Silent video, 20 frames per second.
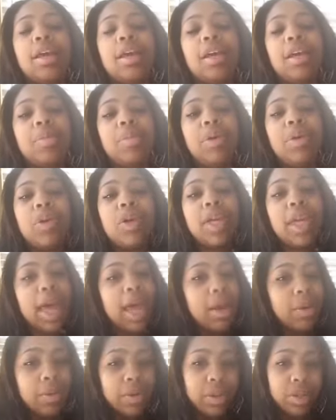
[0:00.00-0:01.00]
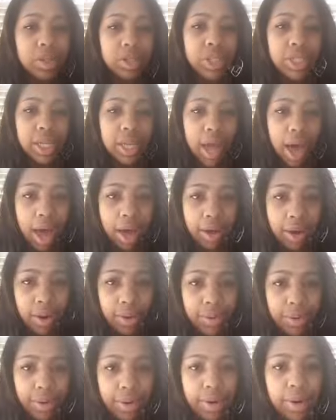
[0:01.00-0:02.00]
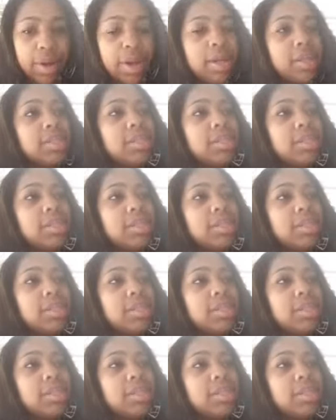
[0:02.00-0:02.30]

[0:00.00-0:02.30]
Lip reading: communicate with your salon owner,